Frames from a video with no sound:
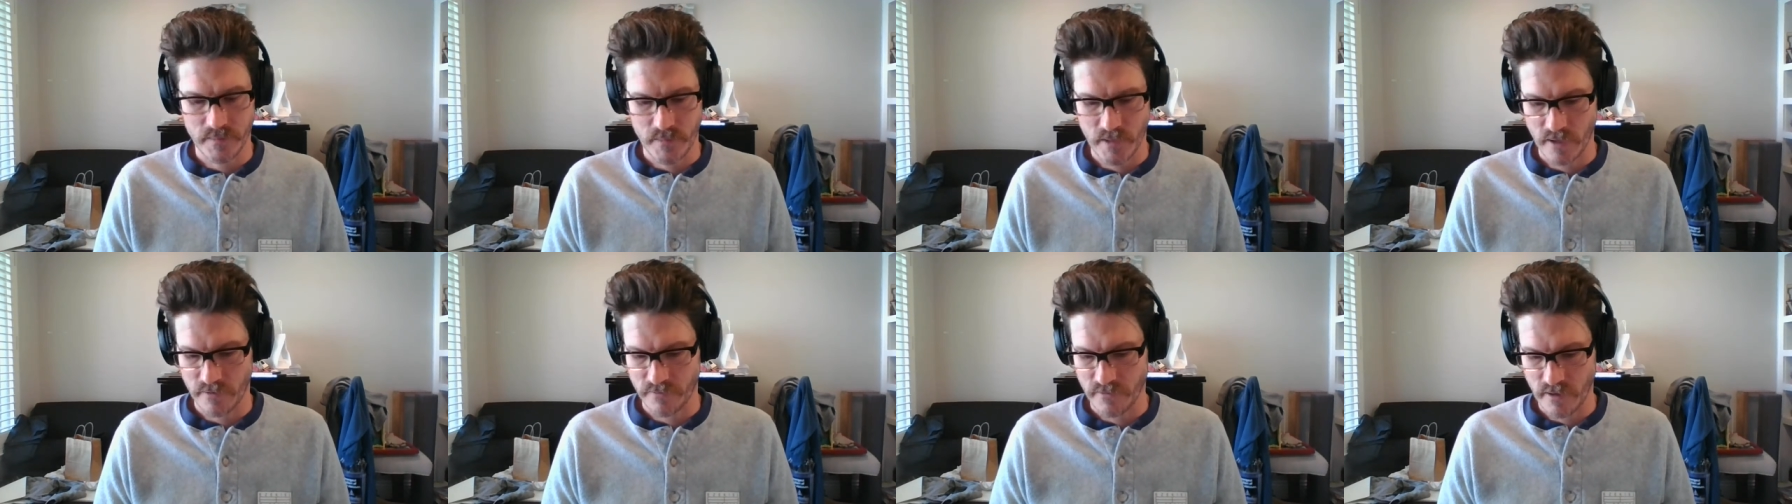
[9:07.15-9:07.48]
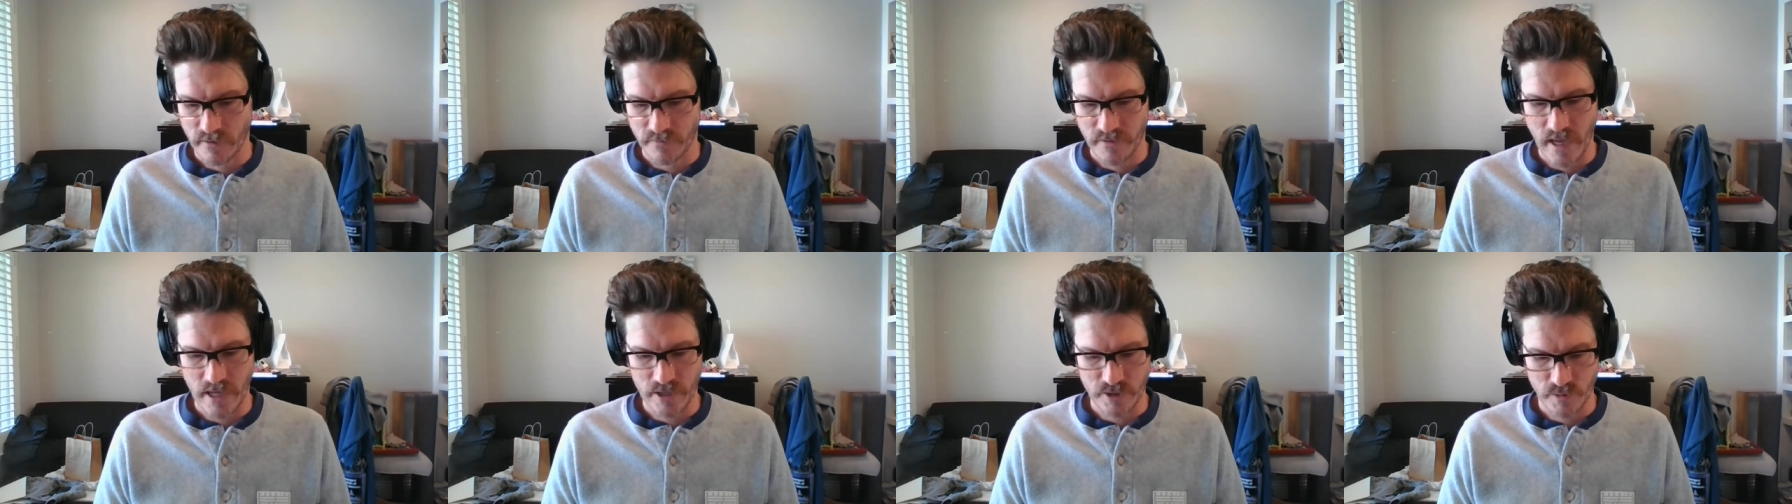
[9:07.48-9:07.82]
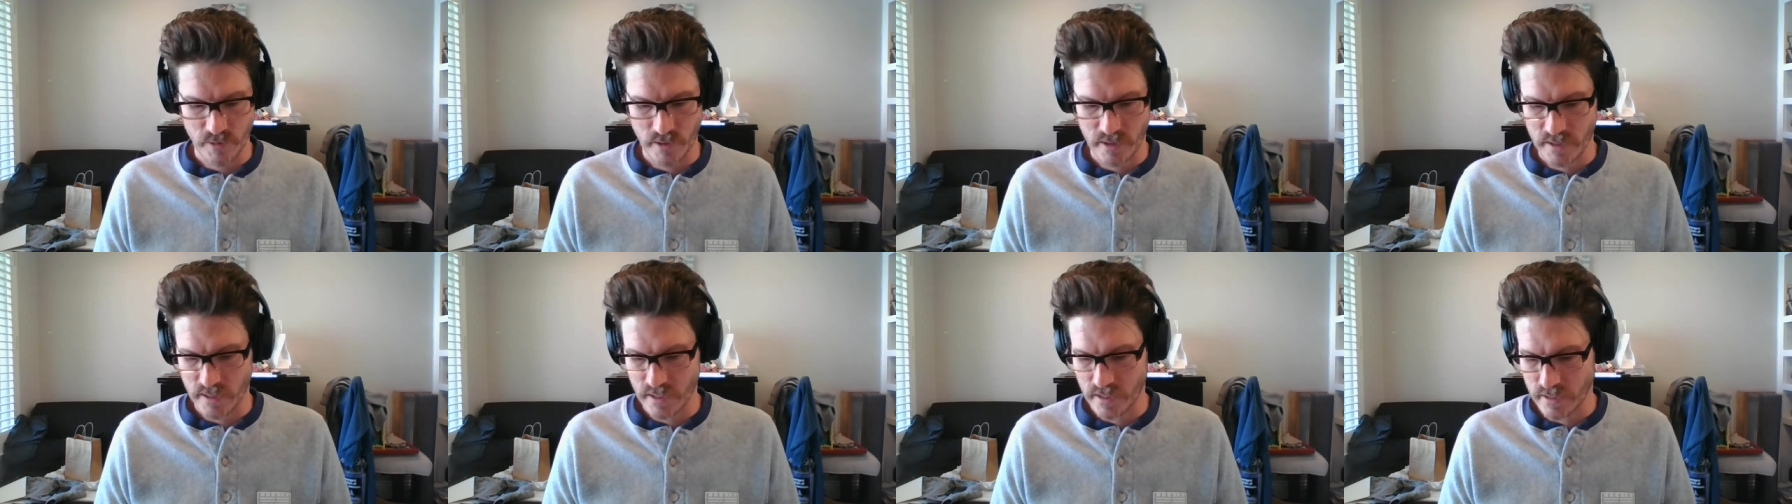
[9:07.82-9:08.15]
if, if that's
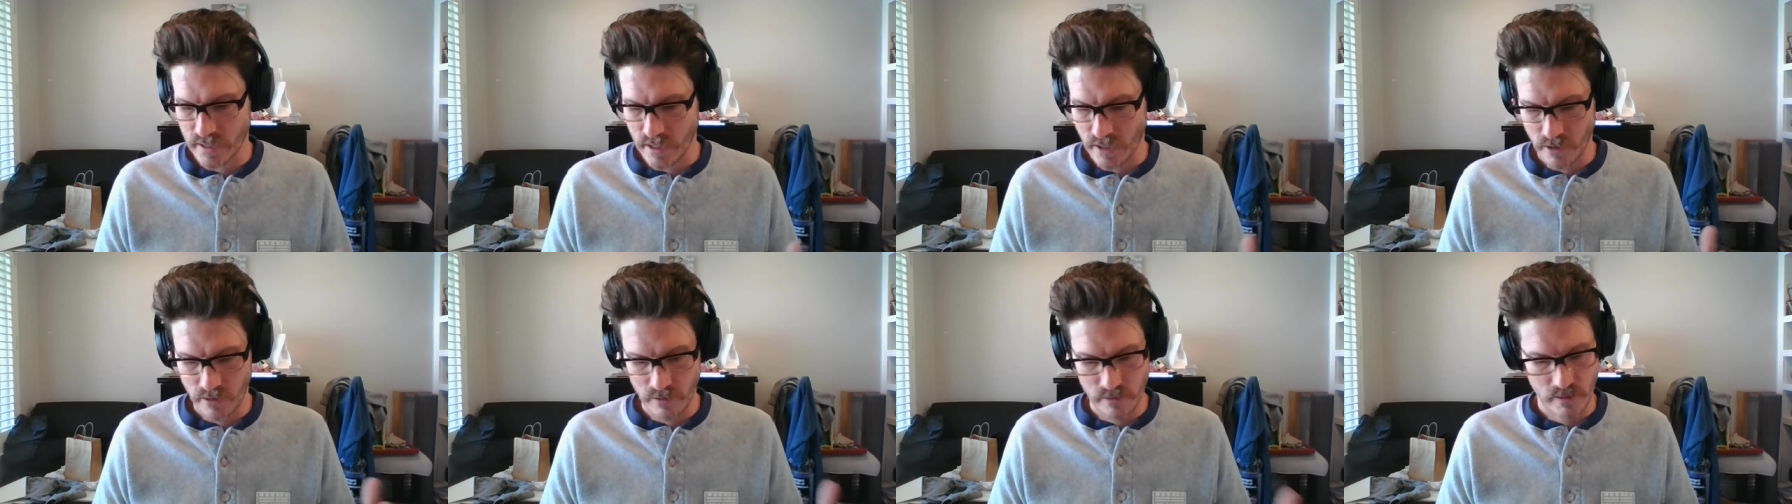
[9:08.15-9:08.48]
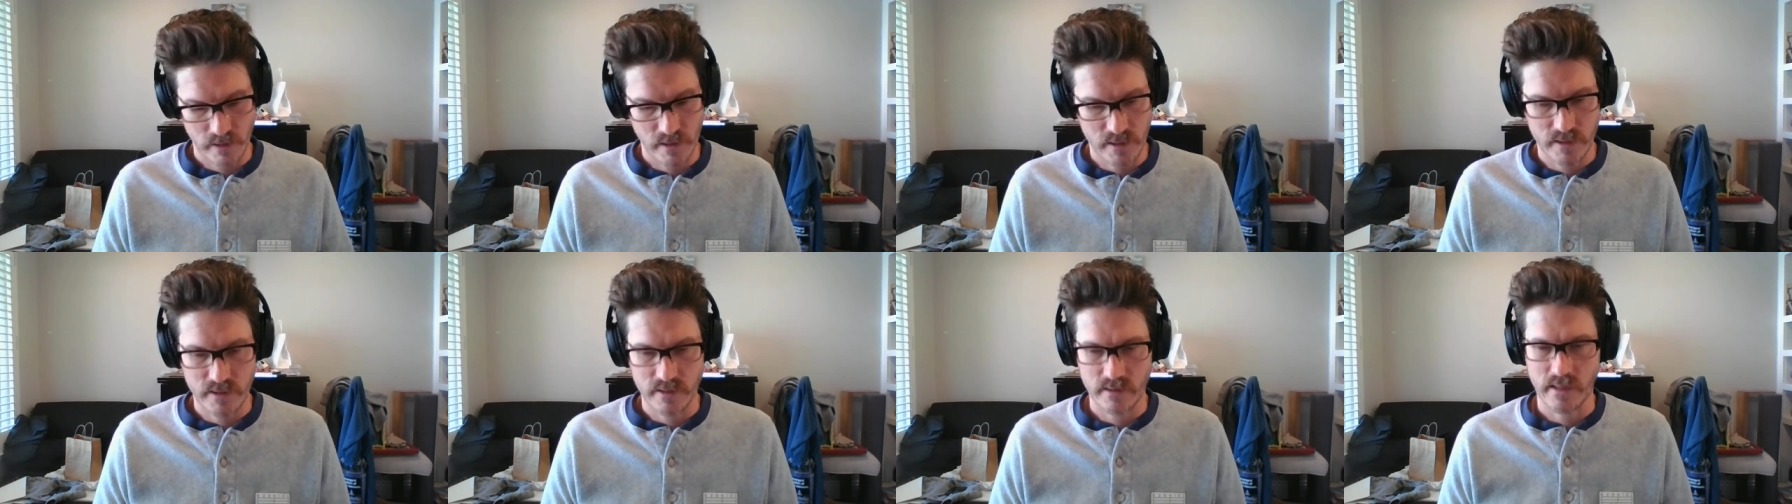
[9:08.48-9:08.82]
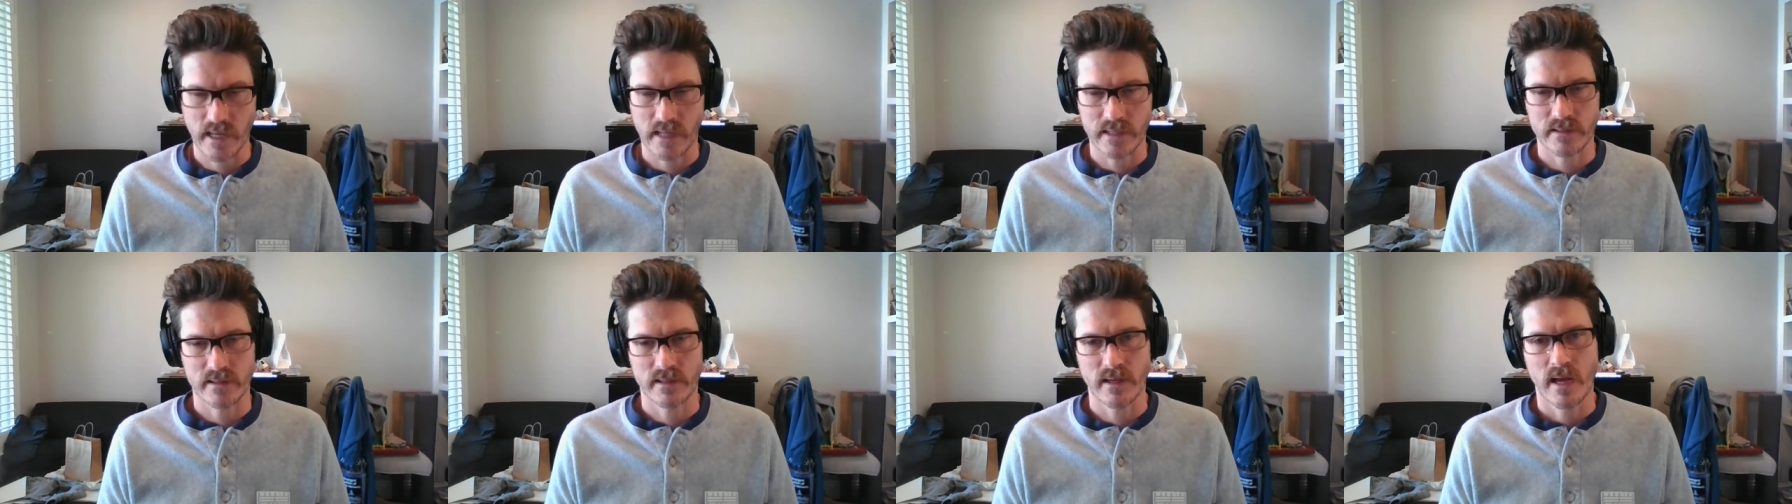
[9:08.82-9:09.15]
really detailed, it's
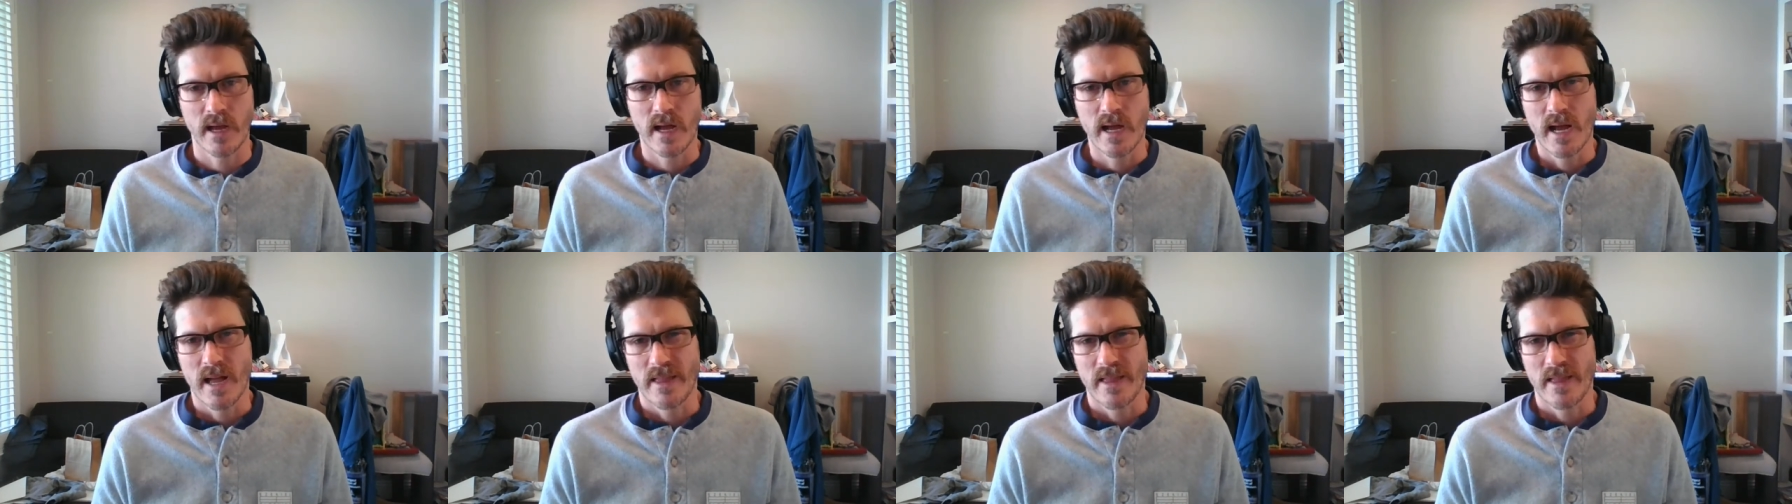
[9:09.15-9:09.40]
that's